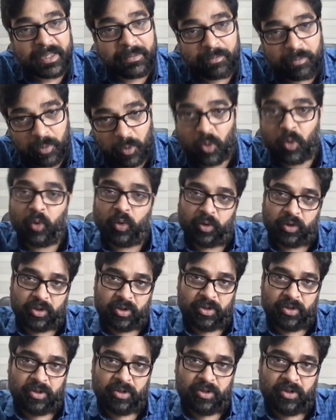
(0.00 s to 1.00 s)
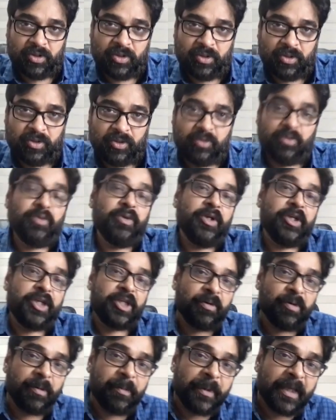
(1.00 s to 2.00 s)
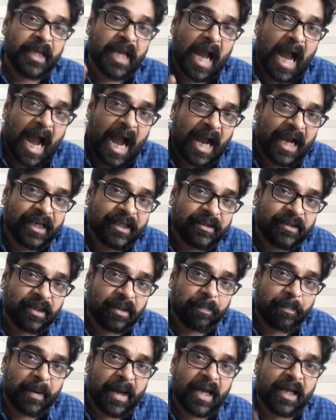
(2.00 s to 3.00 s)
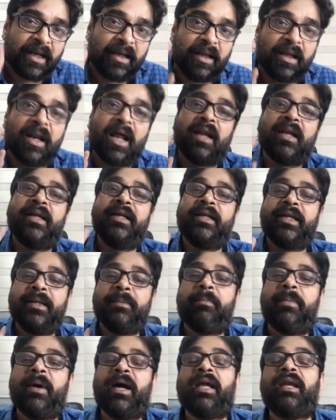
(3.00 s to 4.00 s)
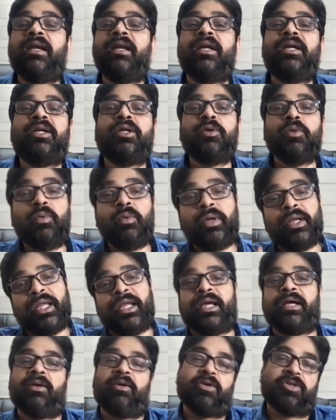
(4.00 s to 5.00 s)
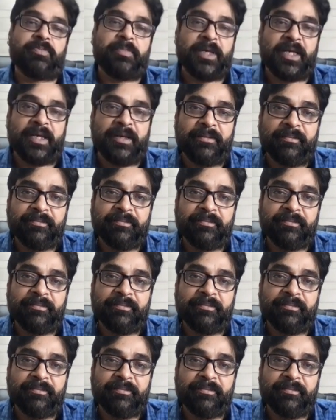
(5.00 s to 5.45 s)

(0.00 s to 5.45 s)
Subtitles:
both, so it will be either parallel or anti-parallel to A cross B.